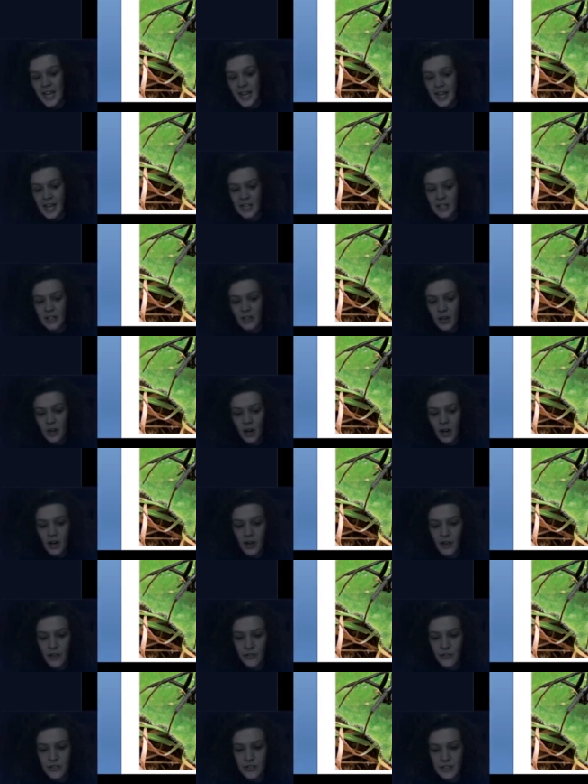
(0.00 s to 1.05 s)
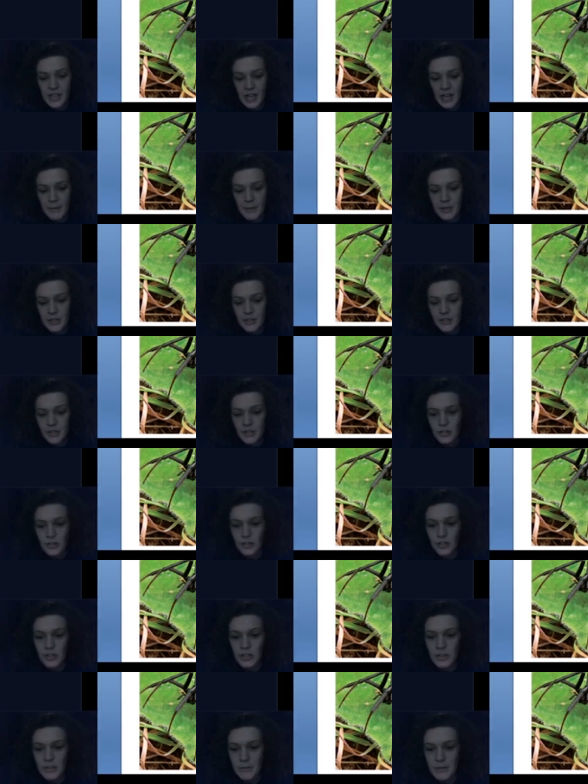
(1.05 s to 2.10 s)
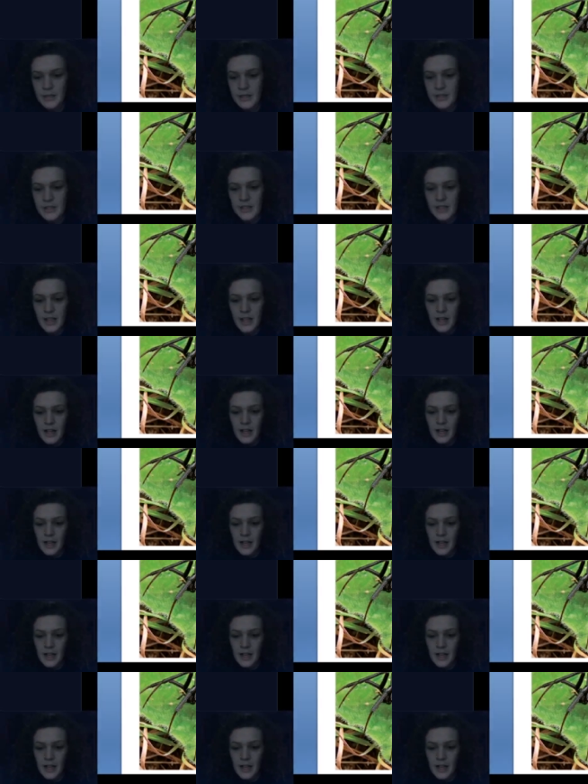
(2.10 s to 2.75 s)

can cause damage to humans.